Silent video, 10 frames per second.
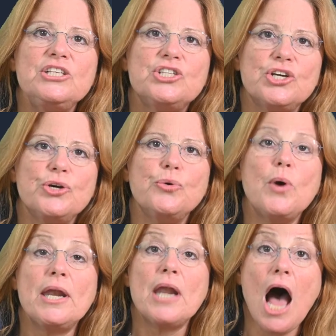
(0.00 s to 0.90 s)
to
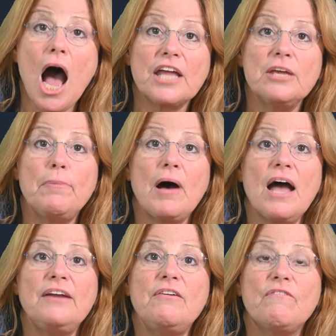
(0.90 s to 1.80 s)
an
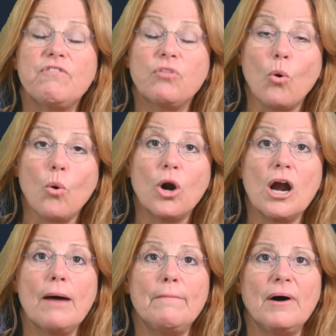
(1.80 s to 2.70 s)
occupied floor
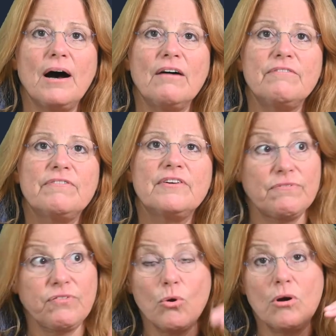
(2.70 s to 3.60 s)
above. The
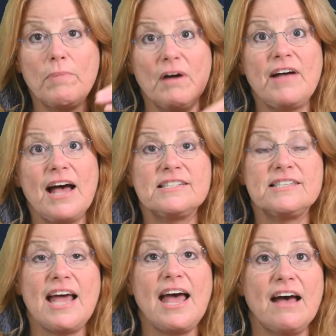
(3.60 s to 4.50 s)
floor above has
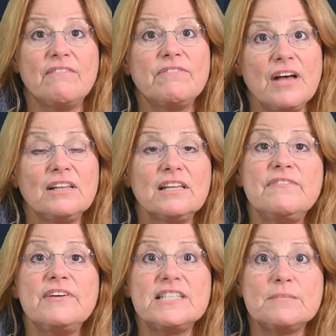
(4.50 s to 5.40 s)
to have
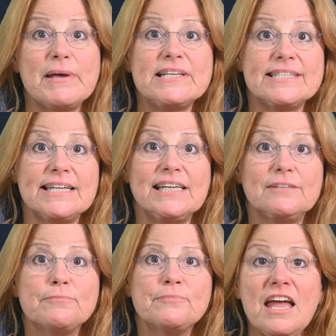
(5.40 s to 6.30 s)
living space in it.
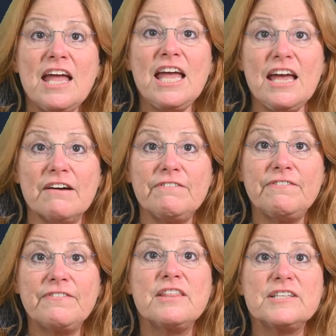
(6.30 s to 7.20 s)

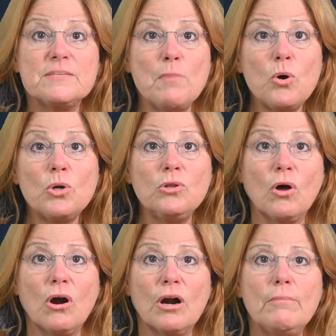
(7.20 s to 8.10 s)
If the smoke
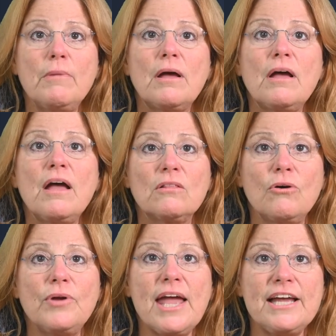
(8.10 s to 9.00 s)
alarm
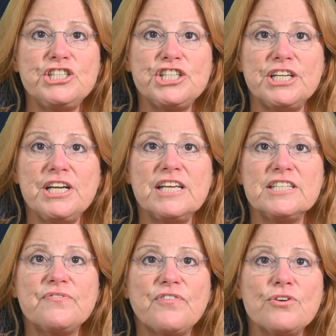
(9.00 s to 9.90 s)
location
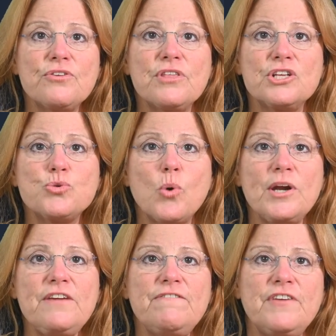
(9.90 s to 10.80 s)
is further than
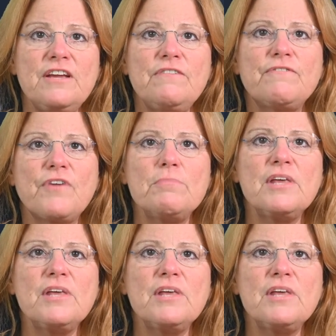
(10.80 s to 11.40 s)
20 feet from the